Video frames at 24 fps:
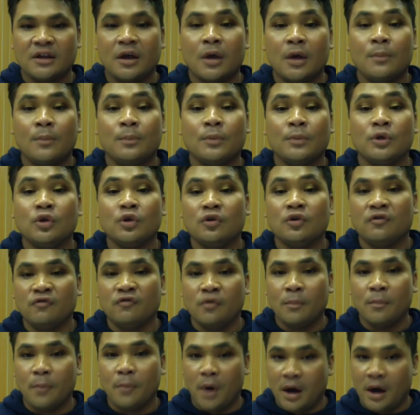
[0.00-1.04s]
a beautiful
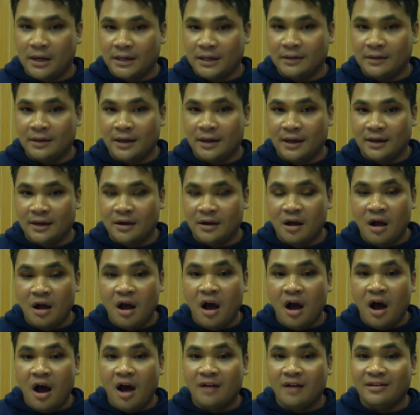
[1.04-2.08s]
body line
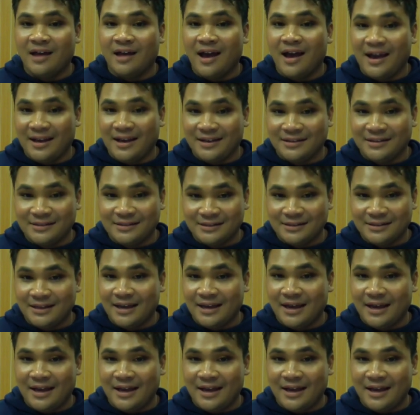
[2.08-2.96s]
on the ice,